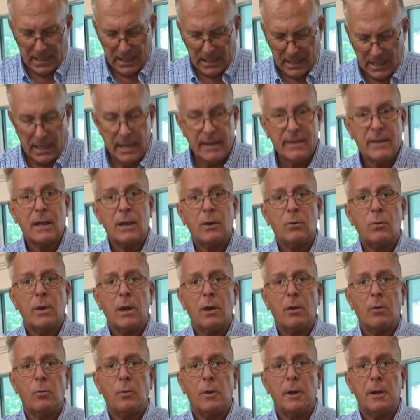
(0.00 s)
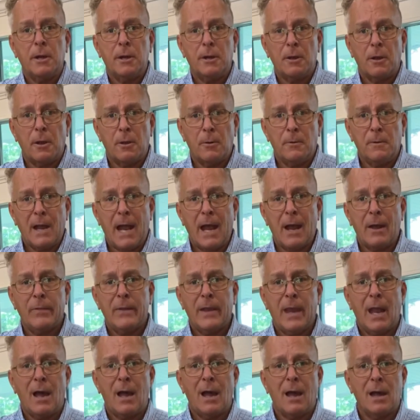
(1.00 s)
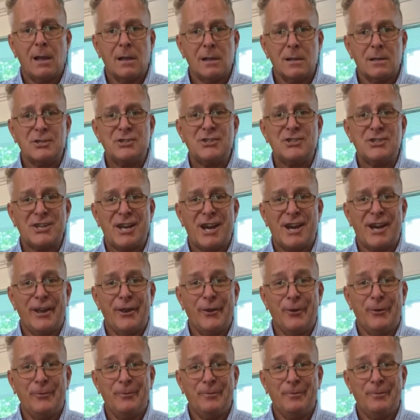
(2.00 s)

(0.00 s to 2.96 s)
I think we are ready to go down the aisle in style.